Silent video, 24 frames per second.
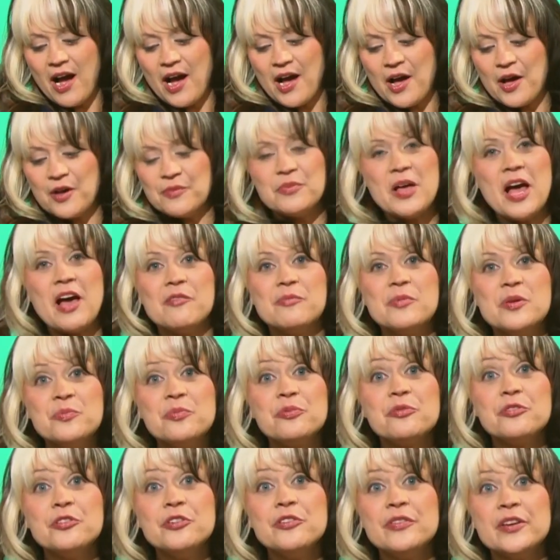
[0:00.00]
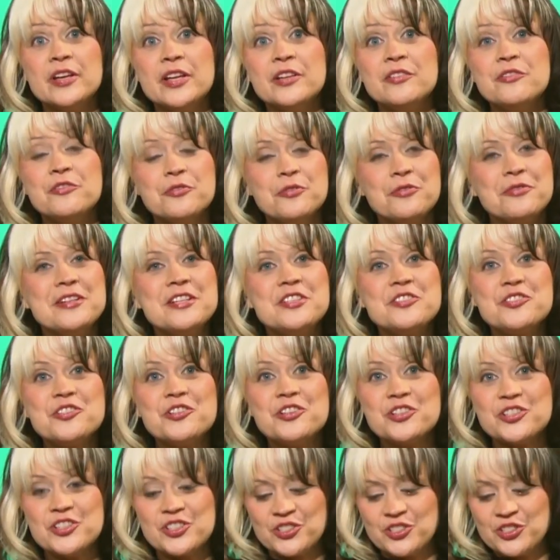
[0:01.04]
uh, have been proven through
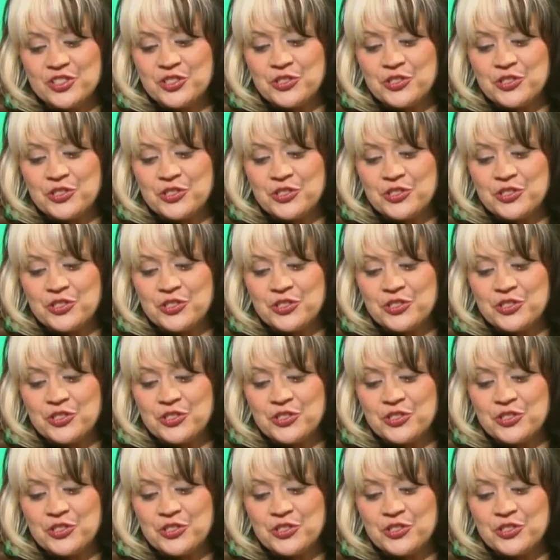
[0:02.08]
research